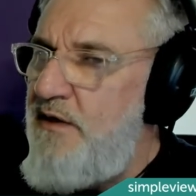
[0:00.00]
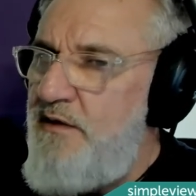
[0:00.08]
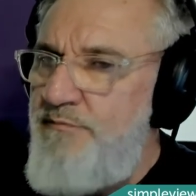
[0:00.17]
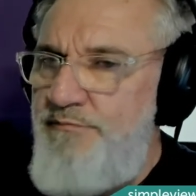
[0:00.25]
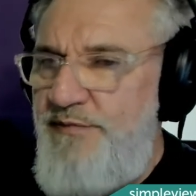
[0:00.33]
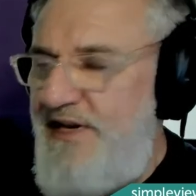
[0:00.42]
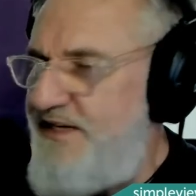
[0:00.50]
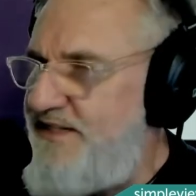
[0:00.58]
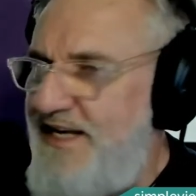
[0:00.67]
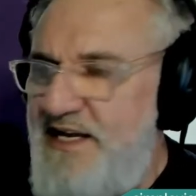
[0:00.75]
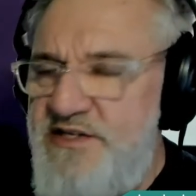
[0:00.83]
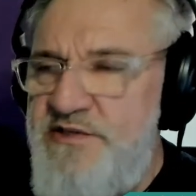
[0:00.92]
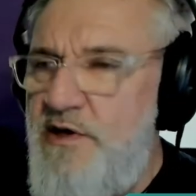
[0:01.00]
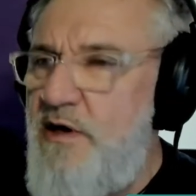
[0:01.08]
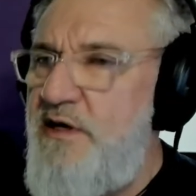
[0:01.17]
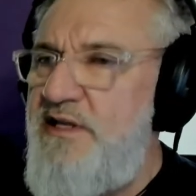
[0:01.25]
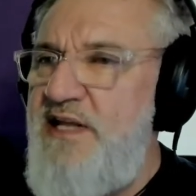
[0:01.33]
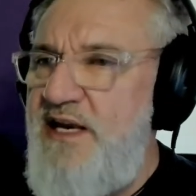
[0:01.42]
need to get
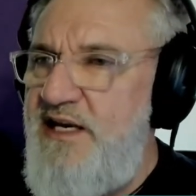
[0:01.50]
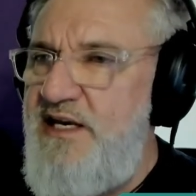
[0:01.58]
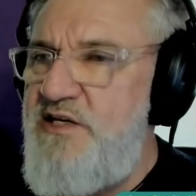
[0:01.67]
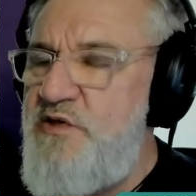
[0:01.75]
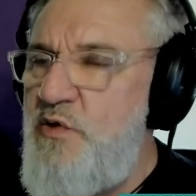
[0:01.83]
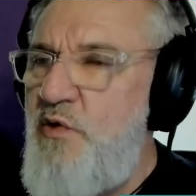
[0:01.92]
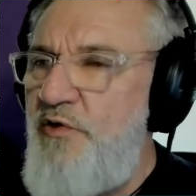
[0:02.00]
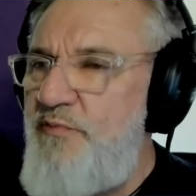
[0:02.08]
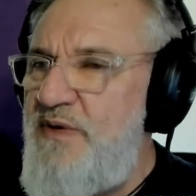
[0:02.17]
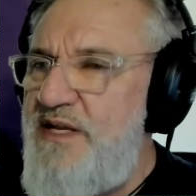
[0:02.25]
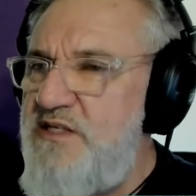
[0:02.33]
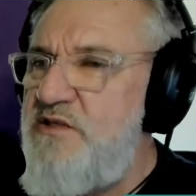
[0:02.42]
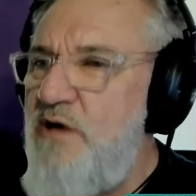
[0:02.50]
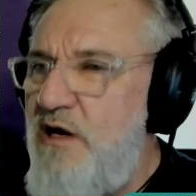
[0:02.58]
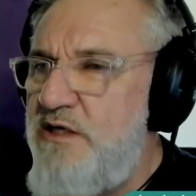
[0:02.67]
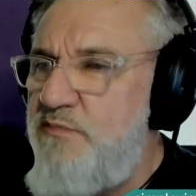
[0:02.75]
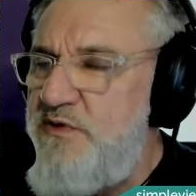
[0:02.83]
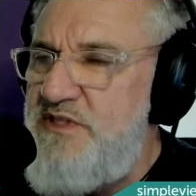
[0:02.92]
started. They need tools. But let's talk
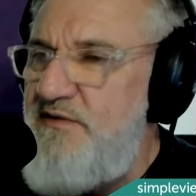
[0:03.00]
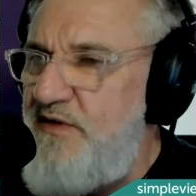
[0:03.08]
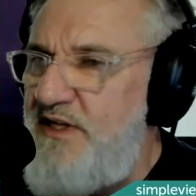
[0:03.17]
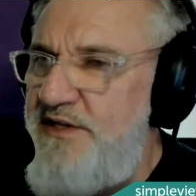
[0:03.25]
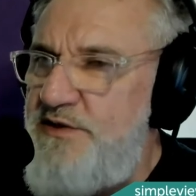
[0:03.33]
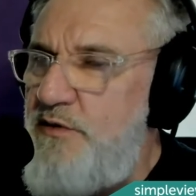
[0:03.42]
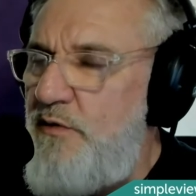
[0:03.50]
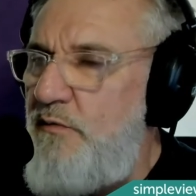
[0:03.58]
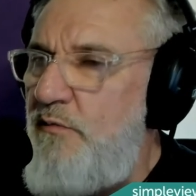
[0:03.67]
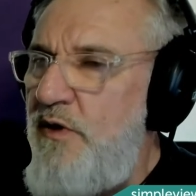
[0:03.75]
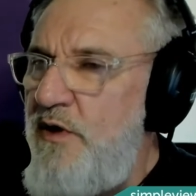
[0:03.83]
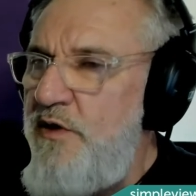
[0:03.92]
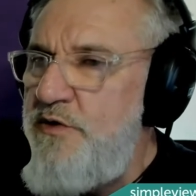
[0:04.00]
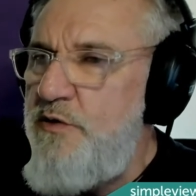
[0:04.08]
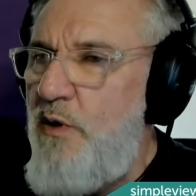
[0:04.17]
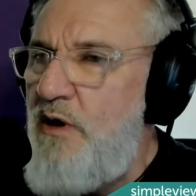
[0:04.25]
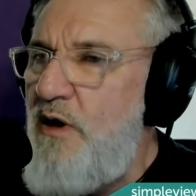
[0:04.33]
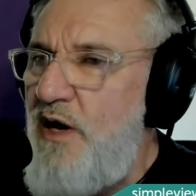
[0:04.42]
specifically to
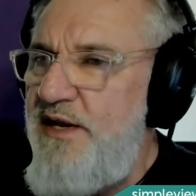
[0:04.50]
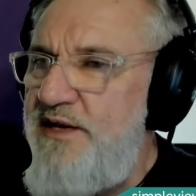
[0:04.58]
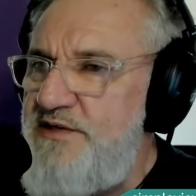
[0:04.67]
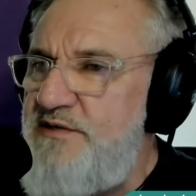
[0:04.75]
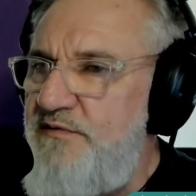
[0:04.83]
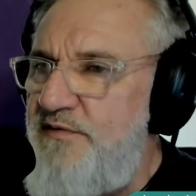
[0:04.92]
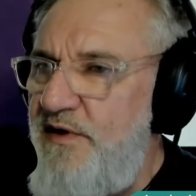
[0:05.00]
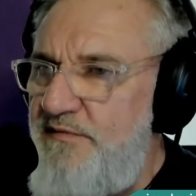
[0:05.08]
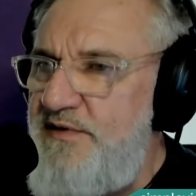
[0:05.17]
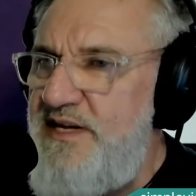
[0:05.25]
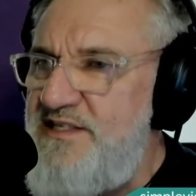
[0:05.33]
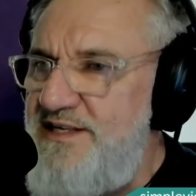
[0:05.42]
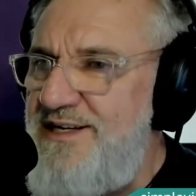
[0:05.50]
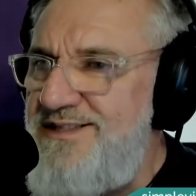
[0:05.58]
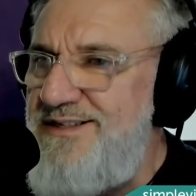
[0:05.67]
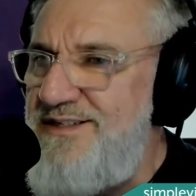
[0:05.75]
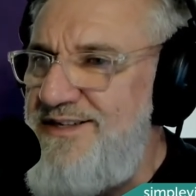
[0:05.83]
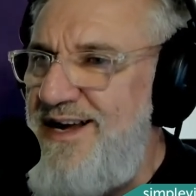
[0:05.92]
our audience of destination
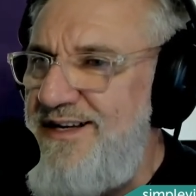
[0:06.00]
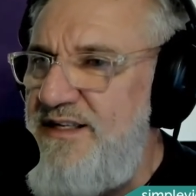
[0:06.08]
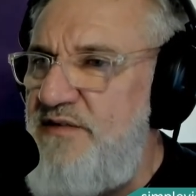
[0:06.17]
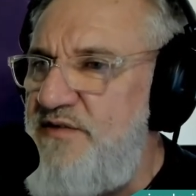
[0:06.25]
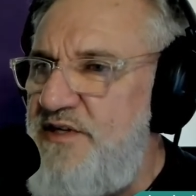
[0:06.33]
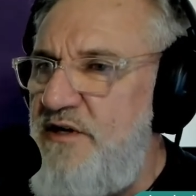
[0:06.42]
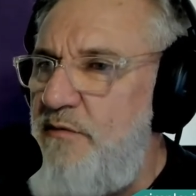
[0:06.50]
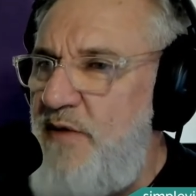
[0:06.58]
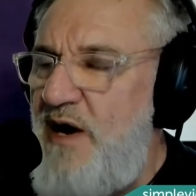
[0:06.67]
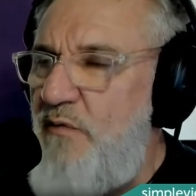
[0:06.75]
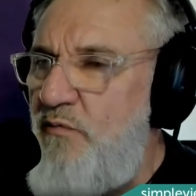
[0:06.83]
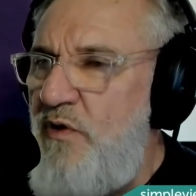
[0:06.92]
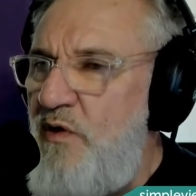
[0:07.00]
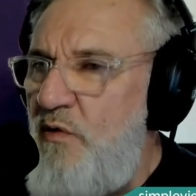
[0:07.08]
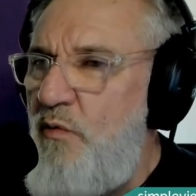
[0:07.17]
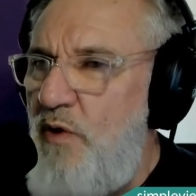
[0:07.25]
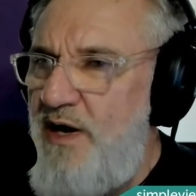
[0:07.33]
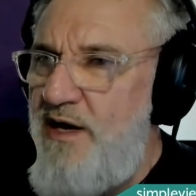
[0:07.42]
executives here about
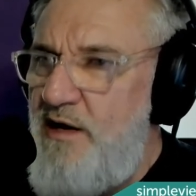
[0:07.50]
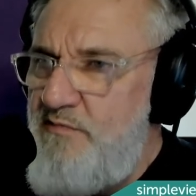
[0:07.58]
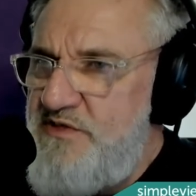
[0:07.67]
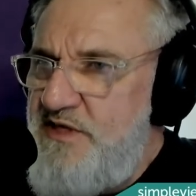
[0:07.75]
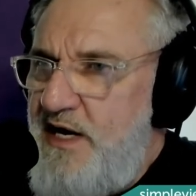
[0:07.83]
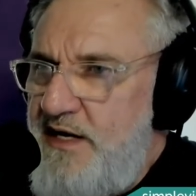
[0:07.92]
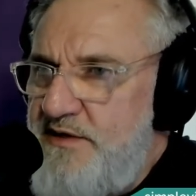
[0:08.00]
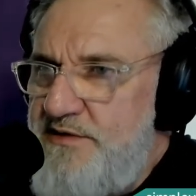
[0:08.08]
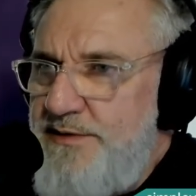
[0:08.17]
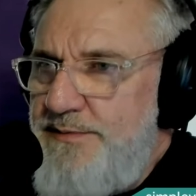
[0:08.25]
what comes next.